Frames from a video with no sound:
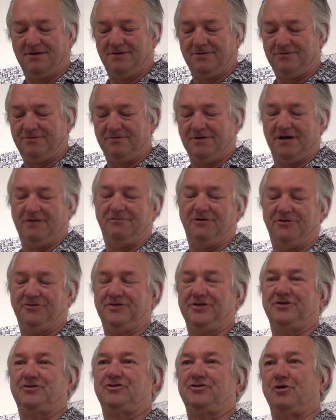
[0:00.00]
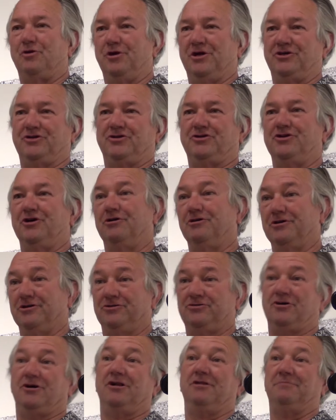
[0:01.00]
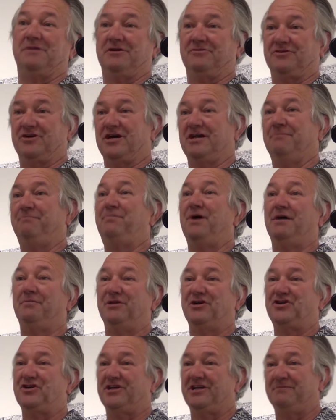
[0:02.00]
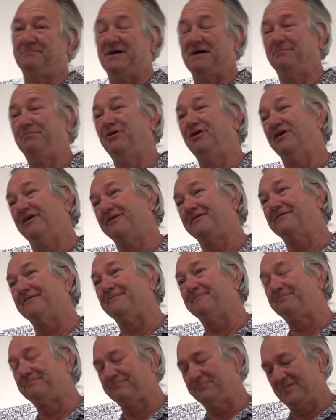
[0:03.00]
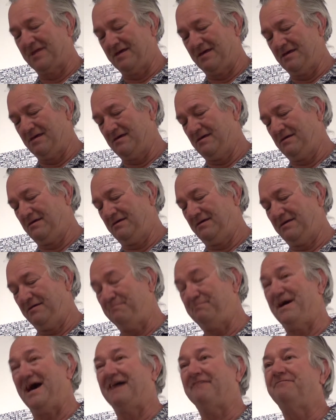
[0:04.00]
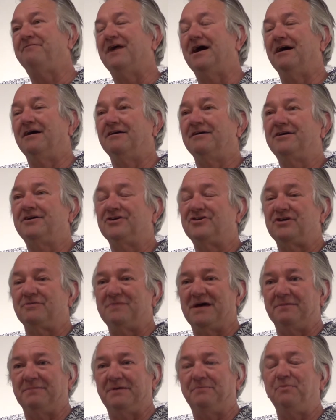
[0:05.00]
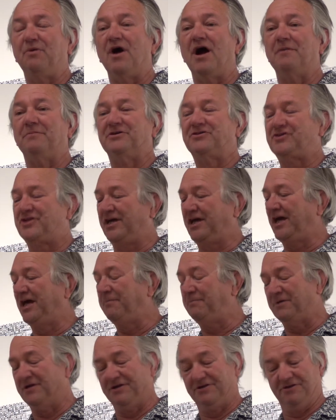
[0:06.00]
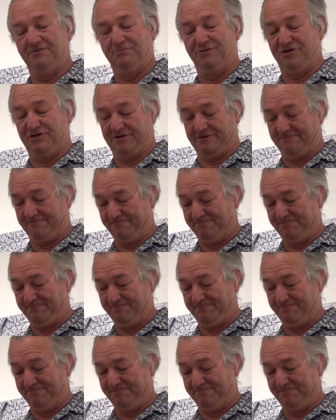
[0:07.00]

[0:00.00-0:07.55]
So I wrote this story as a joke and told him I was going to publish it in my book. It backfired because he made me promise to keep it in the book.